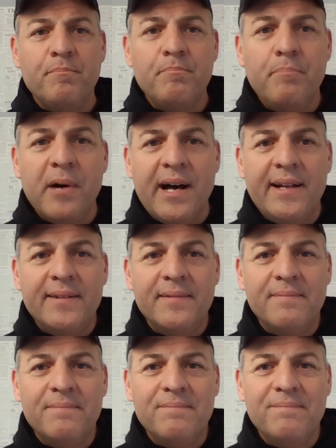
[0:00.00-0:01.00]
But
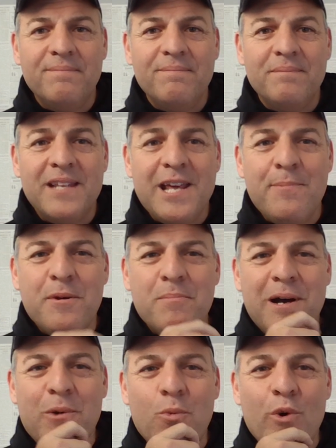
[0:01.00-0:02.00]
keep in
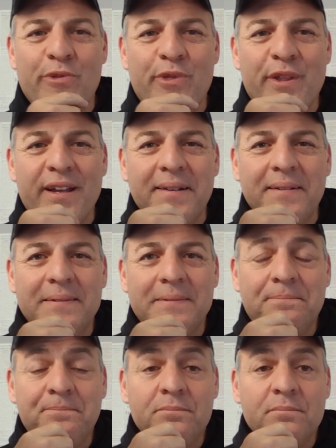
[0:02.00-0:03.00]
mind one thing.
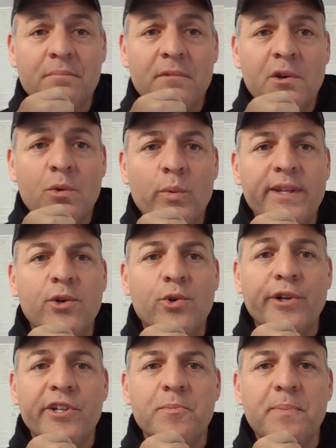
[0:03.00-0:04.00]
When the
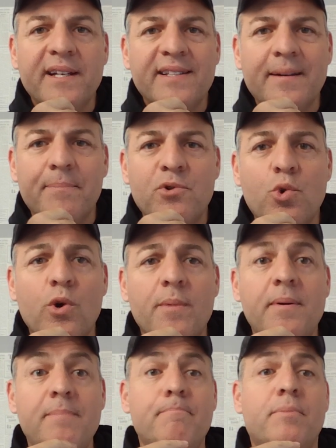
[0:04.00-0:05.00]
Orioles picked up
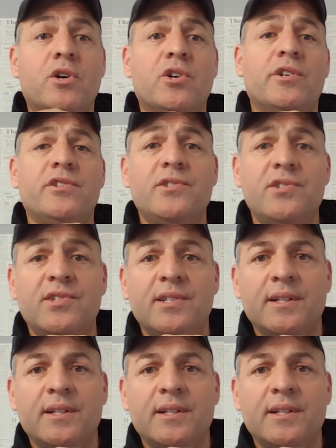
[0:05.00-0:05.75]
Corbin Burnes